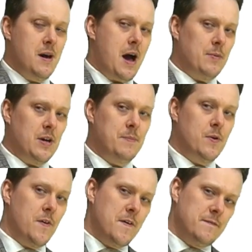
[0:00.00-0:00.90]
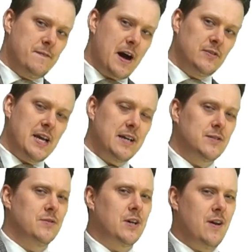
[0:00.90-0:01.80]
I'm going to put 5 seconds
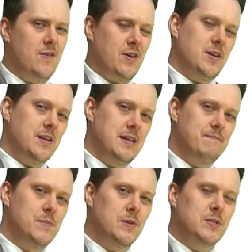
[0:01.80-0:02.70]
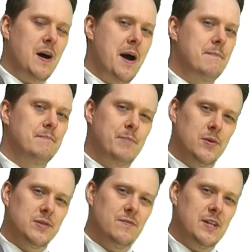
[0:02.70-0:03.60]
on the clock. You need more time,
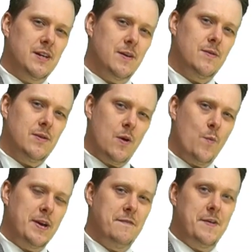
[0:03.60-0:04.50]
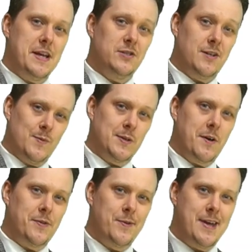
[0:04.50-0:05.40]
pause the video, and when you're finished, we'll go
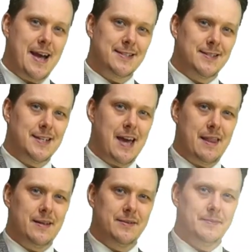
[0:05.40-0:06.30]
through the answers together.